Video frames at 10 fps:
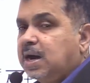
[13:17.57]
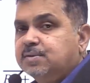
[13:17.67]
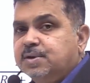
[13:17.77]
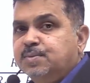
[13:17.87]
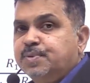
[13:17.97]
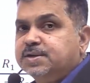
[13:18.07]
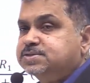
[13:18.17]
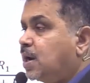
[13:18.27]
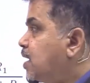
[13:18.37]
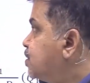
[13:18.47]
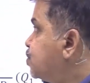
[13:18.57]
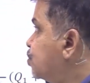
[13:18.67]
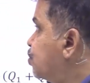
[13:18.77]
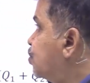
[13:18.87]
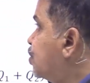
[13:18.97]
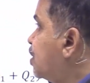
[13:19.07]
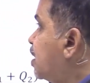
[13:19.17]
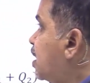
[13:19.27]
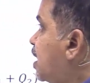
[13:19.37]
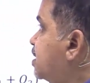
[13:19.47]
R1 plus R2
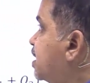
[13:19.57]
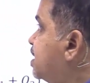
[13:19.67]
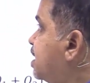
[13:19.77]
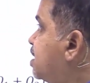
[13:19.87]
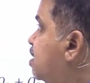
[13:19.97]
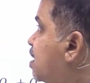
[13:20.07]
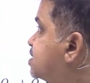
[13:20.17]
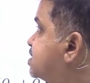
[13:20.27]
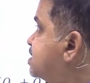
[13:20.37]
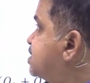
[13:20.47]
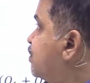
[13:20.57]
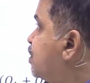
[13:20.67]
and the heat loss